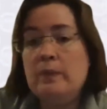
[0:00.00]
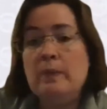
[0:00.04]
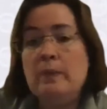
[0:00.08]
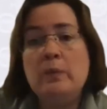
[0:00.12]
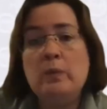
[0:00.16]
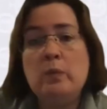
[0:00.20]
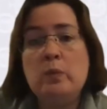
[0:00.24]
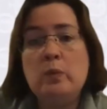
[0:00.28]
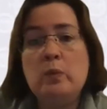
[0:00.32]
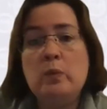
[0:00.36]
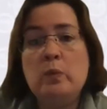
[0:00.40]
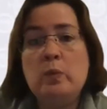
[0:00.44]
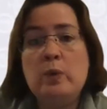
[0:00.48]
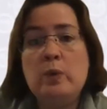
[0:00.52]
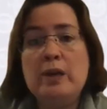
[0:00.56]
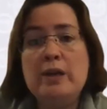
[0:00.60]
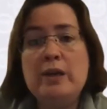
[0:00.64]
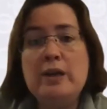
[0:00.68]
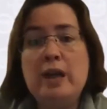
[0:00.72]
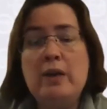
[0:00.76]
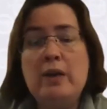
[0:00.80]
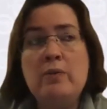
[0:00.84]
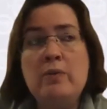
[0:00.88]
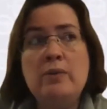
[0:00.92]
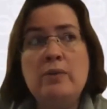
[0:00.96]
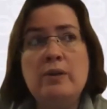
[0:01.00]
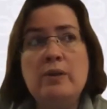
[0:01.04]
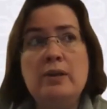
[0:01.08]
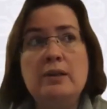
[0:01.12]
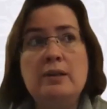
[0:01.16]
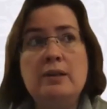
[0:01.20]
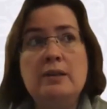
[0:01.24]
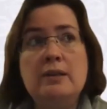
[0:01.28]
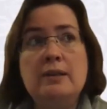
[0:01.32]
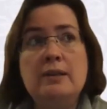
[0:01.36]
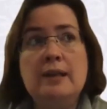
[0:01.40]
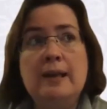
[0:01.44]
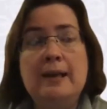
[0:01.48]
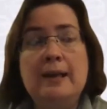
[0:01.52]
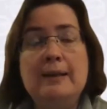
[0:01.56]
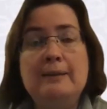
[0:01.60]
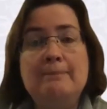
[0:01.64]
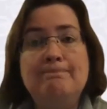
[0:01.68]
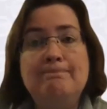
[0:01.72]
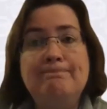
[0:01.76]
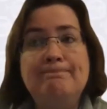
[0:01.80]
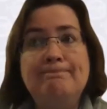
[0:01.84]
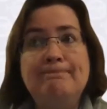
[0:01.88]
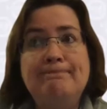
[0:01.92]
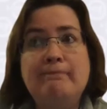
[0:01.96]
We know that
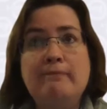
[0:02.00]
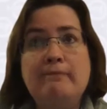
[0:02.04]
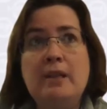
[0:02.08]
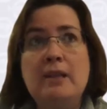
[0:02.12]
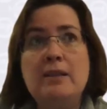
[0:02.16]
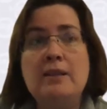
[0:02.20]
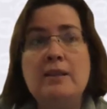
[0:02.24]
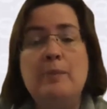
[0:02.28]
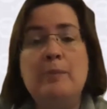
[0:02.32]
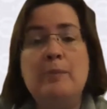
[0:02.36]
the